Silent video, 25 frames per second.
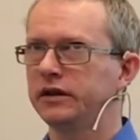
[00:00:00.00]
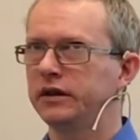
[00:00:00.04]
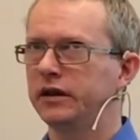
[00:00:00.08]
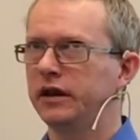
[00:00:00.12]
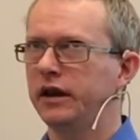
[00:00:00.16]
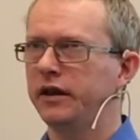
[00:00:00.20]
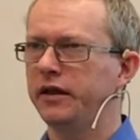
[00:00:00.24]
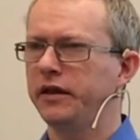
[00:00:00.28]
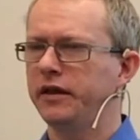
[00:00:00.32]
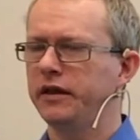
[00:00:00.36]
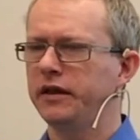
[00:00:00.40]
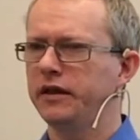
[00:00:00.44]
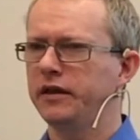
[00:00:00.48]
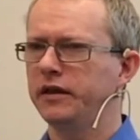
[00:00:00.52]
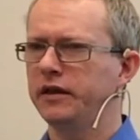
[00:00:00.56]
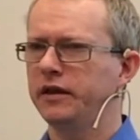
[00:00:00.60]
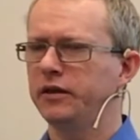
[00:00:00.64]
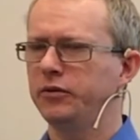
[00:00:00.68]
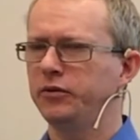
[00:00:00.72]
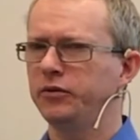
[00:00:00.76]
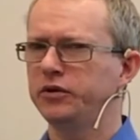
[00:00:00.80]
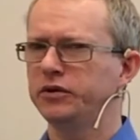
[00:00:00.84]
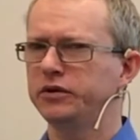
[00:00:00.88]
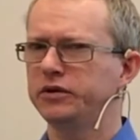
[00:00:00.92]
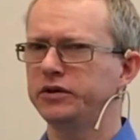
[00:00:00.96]
I think
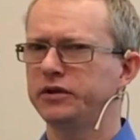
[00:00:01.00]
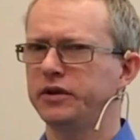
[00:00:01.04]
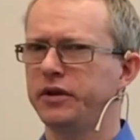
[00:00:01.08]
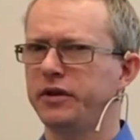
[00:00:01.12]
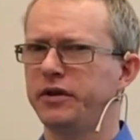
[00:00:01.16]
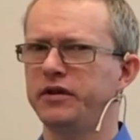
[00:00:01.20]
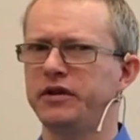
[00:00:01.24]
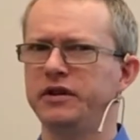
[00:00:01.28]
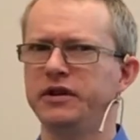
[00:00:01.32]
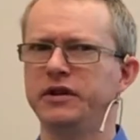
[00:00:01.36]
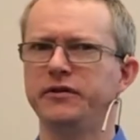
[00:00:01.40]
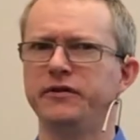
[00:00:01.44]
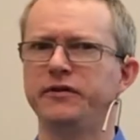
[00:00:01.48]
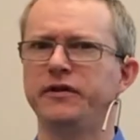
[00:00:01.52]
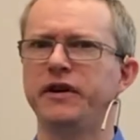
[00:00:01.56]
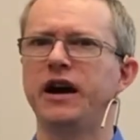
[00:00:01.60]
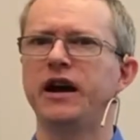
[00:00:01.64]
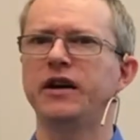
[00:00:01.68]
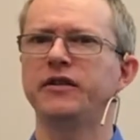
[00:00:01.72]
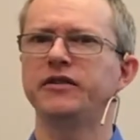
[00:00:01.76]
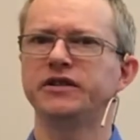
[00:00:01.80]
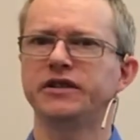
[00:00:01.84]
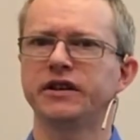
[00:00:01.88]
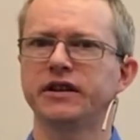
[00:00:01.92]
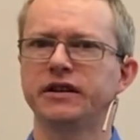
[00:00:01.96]
it was
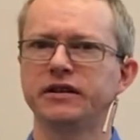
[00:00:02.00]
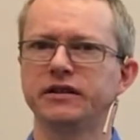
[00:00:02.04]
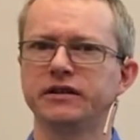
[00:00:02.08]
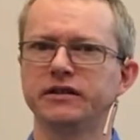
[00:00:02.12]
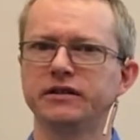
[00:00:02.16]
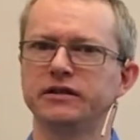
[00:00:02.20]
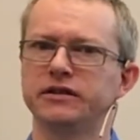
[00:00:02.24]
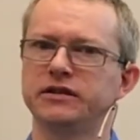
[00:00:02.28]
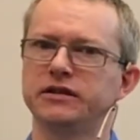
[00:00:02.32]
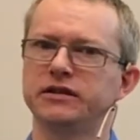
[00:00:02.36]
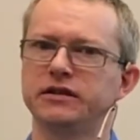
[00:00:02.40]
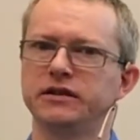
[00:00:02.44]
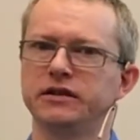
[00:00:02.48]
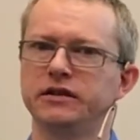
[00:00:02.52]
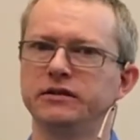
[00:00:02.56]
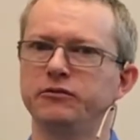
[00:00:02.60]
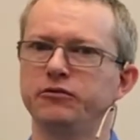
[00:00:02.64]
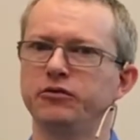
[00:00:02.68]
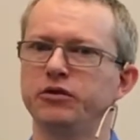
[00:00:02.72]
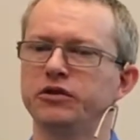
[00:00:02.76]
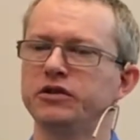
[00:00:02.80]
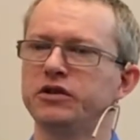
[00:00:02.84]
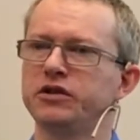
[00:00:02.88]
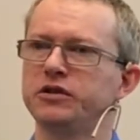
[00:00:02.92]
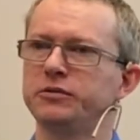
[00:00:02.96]
35 seconds
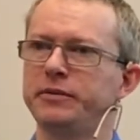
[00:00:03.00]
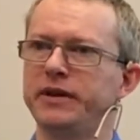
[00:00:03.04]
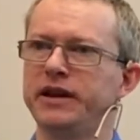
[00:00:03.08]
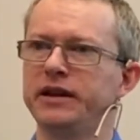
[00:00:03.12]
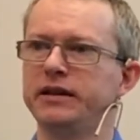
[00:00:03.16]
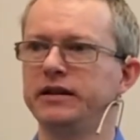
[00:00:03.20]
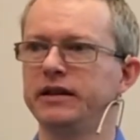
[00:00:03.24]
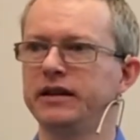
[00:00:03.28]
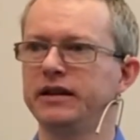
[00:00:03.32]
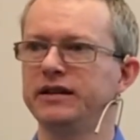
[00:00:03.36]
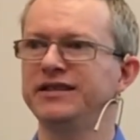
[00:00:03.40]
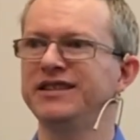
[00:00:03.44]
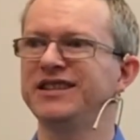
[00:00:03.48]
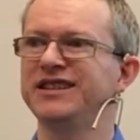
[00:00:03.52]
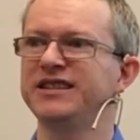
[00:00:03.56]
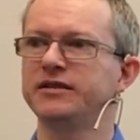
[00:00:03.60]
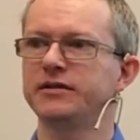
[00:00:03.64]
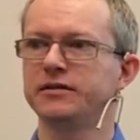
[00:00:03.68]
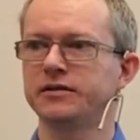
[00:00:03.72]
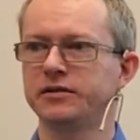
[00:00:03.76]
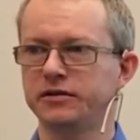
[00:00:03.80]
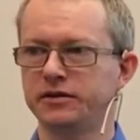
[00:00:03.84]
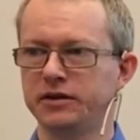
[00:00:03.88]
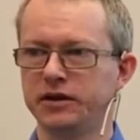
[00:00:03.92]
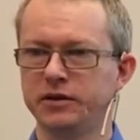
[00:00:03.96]
was spent in this
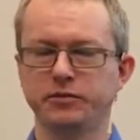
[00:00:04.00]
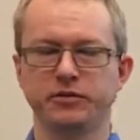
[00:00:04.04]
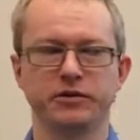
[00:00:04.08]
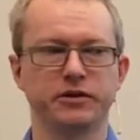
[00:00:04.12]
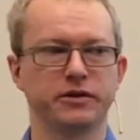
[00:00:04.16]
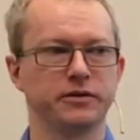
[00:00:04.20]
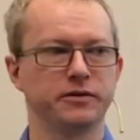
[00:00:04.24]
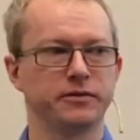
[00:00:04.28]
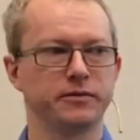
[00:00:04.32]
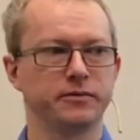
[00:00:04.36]
script.